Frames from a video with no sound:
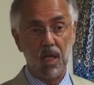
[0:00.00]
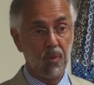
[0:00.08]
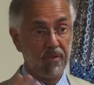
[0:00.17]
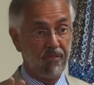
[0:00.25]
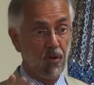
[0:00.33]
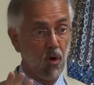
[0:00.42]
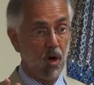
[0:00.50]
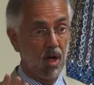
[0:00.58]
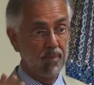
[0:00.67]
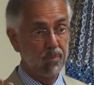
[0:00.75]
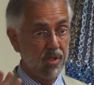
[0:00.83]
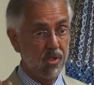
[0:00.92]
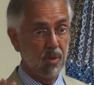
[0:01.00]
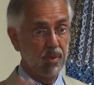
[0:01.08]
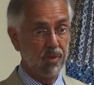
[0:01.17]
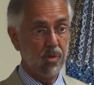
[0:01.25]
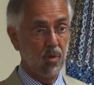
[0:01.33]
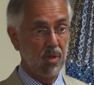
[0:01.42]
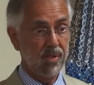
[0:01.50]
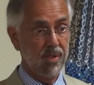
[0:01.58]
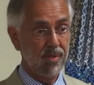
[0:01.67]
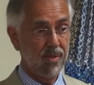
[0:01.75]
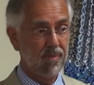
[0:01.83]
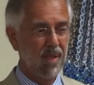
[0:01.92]
There were four principal
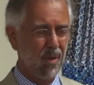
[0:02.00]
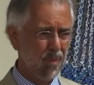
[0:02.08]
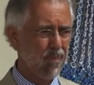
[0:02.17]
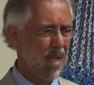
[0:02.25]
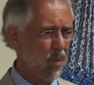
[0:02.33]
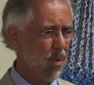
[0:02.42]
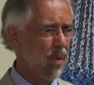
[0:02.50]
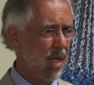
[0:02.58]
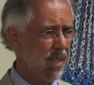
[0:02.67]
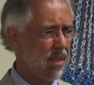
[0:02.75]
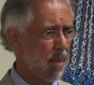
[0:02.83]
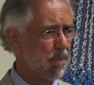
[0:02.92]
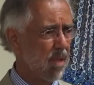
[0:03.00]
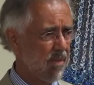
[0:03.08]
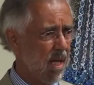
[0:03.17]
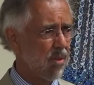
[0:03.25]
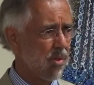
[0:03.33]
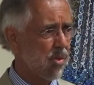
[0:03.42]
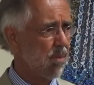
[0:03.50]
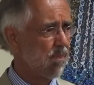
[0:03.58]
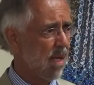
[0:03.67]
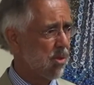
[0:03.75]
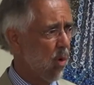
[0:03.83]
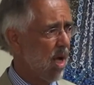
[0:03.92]
sources. There were really a couple of others
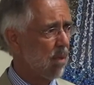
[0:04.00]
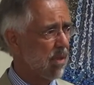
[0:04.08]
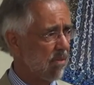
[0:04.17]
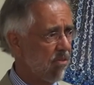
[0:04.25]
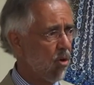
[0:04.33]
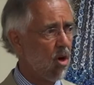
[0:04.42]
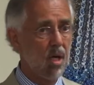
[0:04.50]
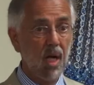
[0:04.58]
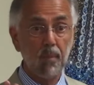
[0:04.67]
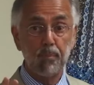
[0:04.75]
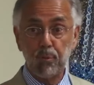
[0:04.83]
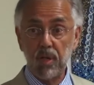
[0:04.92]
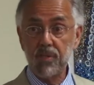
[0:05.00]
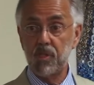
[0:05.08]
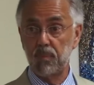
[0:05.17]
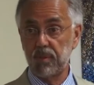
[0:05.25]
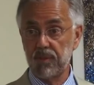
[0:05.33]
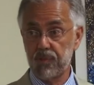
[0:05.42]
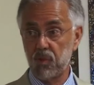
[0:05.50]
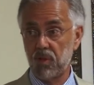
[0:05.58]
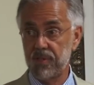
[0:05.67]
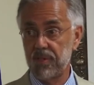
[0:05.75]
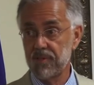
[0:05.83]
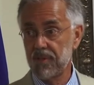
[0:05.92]
as well, but four principal
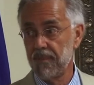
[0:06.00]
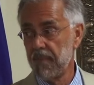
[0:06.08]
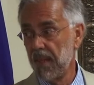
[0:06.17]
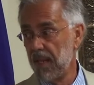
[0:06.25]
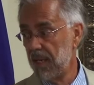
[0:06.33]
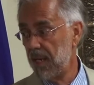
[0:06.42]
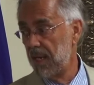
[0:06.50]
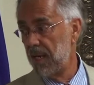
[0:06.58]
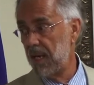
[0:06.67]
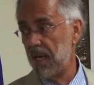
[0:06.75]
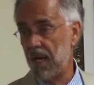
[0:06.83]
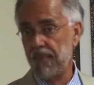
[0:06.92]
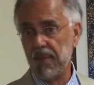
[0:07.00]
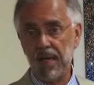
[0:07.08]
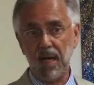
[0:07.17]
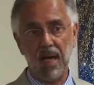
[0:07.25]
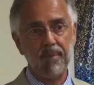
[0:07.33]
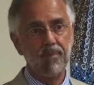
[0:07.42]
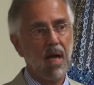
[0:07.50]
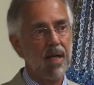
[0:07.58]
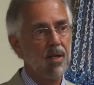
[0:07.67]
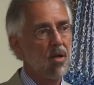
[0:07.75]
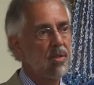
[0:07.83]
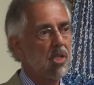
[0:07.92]
sources. And
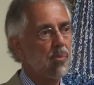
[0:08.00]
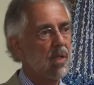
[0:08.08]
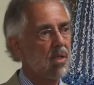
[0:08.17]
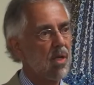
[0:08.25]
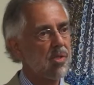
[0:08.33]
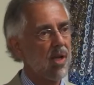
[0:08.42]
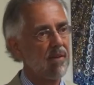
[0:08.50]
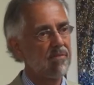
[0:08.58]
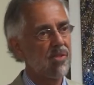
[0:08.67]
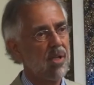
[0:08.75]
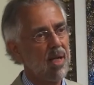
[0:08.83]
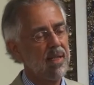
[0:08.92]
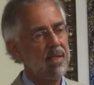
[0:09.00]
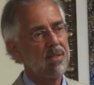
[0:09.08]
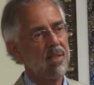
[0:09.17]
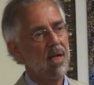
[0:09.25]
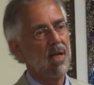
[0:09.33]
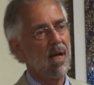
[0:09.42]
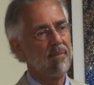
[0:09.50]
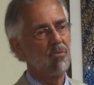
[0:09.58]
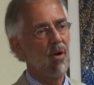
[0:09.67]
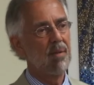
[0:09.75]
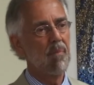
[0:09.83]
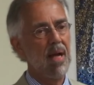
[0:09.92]
I know this because
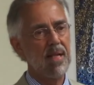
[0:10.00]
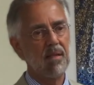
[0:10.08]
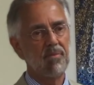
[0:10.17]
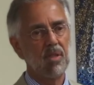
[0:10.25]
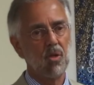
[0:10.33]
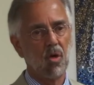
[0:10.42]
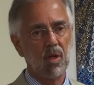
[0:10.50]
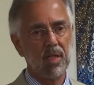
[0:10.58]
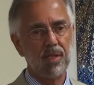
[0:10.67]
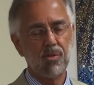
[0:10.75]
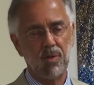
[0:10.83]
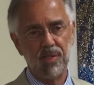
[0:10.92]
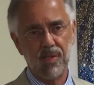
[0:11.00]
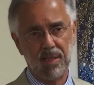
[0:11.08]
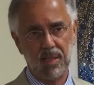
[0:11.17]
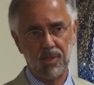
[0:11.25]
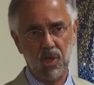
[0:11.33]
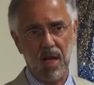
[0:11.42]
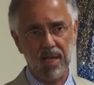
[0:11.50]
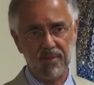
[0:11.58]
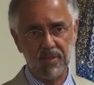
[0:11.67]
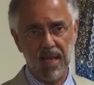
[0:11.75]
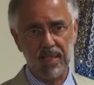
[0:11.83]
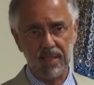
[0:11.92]
I've read many of the oral histories at the John
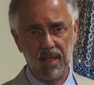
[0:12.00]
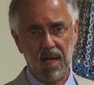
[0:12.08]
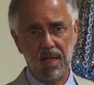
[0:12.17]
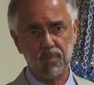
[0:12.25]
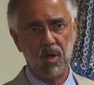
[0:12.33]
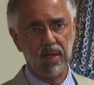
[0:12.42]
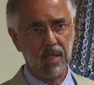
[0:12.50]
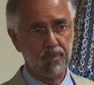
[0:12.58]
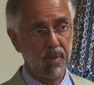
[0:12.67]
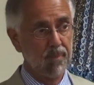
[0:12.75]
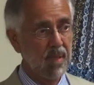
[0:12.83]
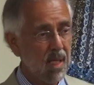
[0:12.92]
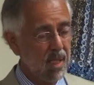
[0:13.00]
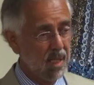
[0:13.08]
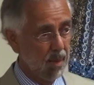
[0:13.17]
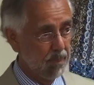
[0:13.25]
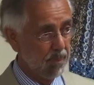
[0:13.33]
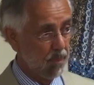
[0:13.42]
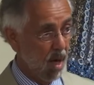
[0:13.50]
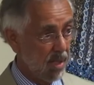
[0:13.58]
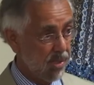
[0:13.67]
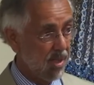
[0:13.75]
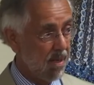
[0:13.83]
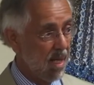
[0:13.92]
F. Kennedy Library up in
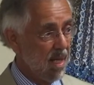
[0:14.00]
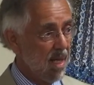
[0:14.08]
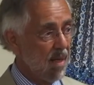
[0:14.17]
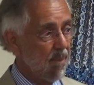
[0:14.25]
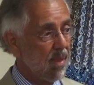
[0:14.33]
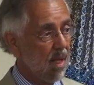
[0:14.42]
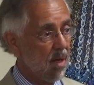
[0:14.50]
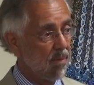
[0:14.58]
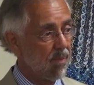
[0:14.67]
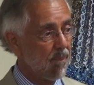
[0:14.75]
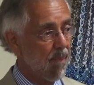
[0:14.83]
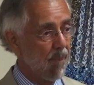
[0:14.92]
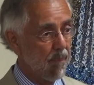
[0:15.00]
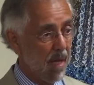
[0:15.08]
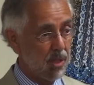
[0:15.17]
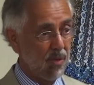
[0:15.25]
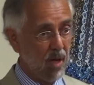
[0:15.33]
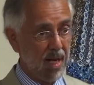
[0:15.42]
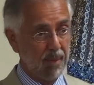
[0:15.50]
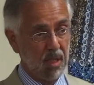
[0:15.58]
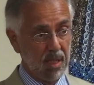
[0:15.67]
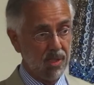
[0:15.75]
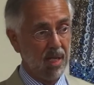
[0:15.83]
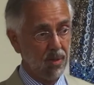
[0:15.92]
Boston. Much of what I'm
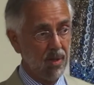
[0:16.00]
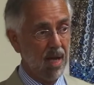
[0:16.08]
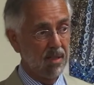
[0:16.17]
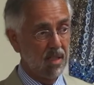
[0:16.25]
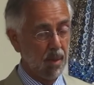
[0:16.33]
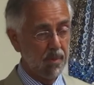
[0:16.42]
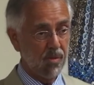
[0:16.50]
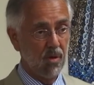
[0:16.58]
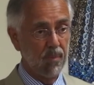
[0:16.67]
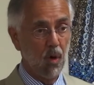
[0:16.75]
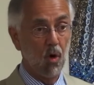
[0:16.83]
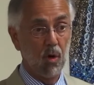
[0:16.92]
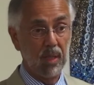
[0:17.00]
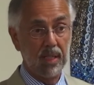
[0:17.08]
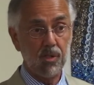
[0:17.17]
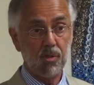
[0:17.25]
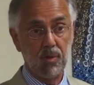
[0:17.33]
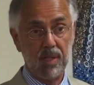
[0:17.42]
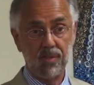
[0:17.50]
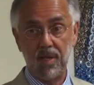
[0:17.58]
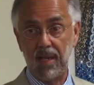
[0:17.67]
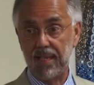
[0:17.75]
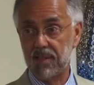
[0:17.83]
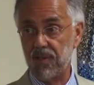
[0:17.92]
going to tell you now comes from oral
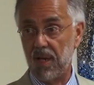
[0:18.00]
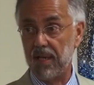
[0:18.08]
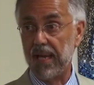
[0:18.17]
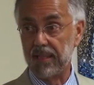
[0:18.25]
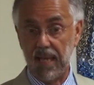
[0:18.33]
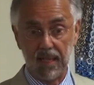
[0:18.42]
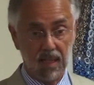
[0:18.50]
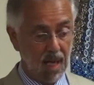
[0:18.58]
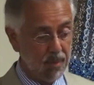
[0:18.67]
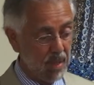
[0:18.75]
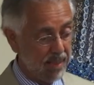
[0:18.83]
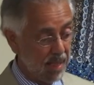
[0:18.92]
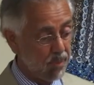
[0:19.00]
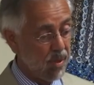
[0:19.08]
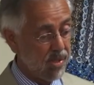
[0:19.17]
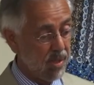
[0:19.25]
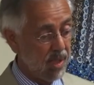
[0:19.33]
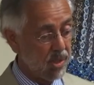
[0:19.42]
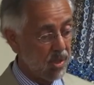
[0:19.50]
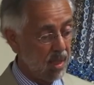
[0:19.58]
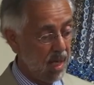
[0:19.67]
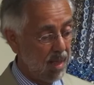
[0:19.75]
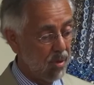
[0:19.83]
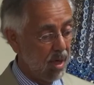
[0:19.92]
histories at that
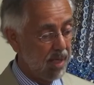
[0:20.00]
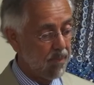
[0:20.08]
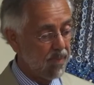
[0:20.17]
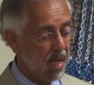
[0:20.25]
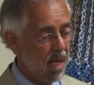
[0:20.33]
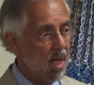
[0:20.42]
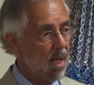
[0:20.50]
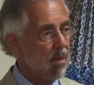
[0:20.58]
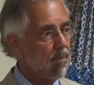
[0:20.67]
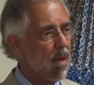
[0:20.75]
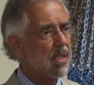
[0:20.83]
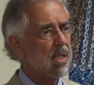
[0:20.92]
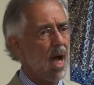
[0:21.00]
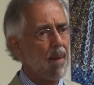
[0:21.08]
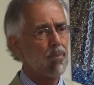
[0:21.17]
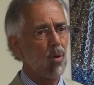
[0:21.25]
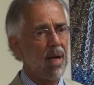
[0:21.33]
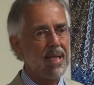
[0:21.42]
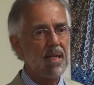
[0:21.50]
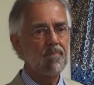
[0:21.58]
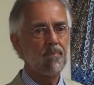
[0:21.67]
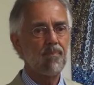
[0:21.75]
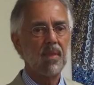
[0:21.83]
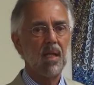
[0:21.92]
presidential library. Remember Tom
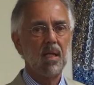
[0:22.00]
Braden?